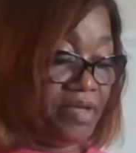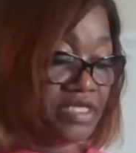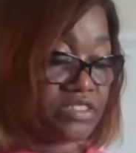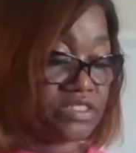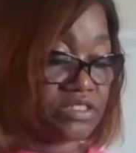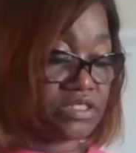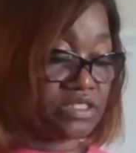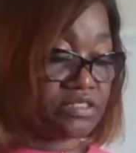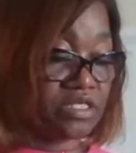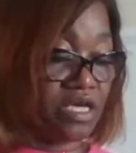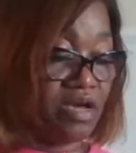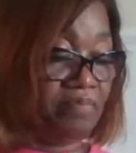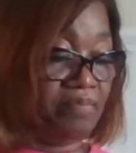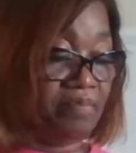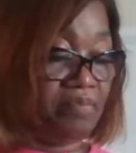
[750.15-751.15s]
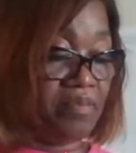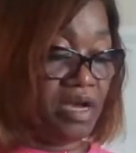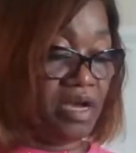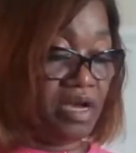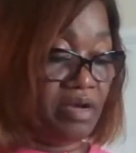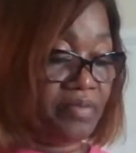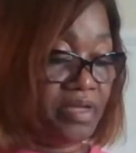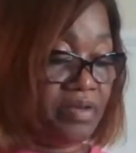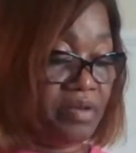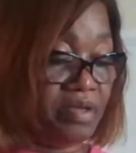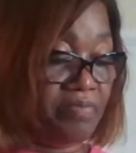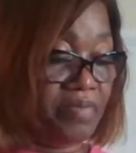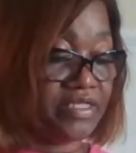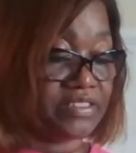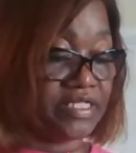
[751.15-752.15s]
messes us up
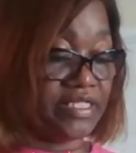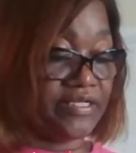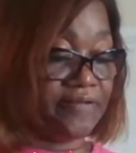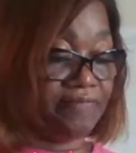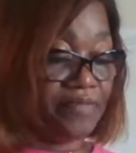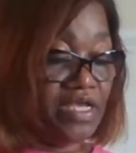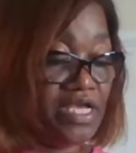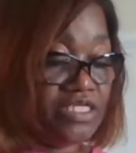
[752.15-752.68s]
mentally.